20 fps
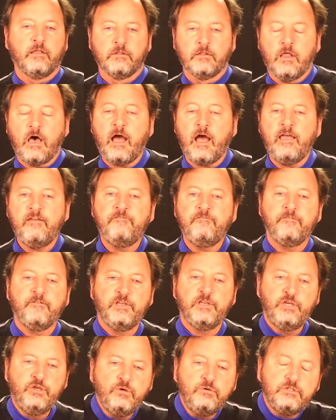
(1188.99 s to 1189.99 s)
Life
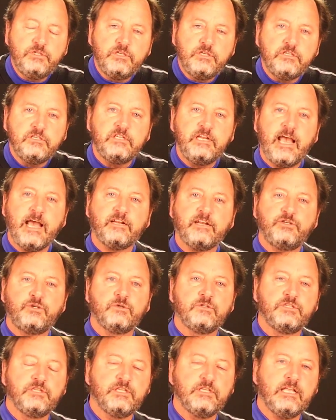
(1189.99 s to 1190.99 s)
uses
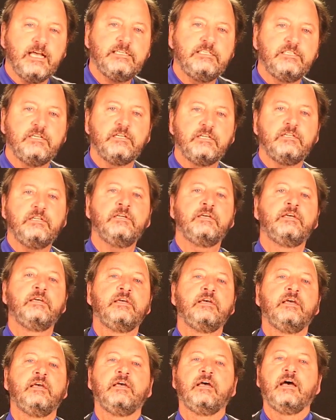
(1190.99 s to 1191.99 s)
natural selection
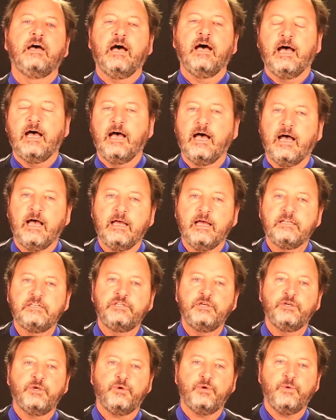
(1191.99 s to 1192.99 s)

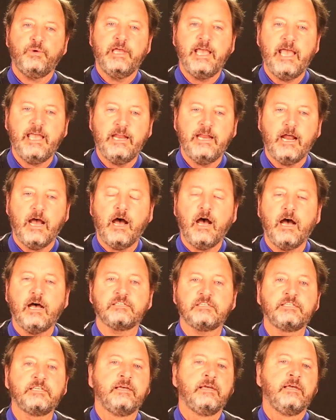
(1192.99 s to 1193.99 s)
to create
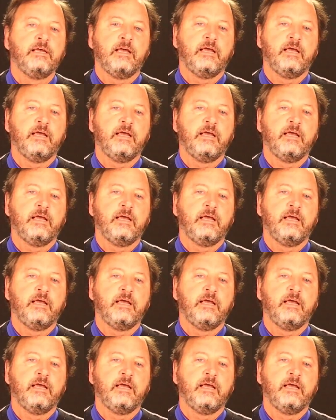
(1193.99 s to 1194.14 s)
us.